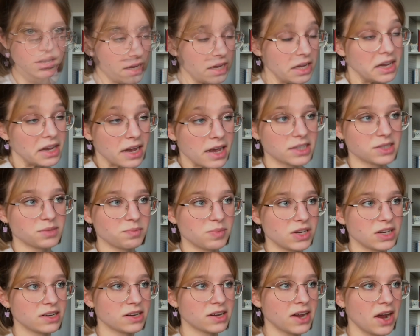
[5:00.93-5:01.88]
He has
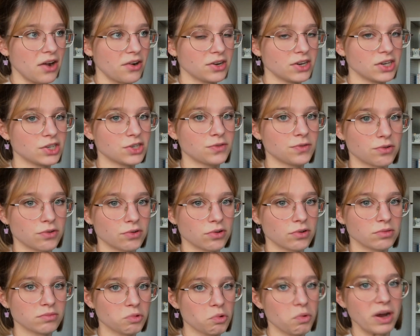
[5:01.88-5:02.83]
been in Cardiff
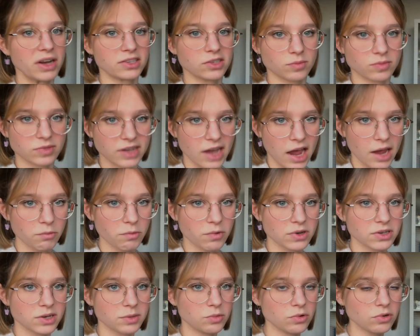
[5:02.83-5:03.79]
for quite some time
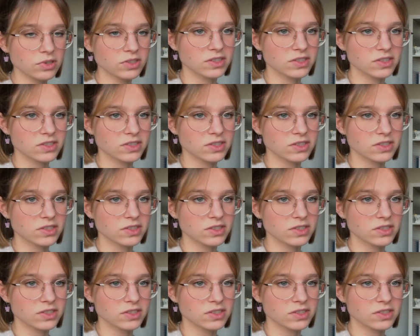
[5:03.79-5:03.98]
when the book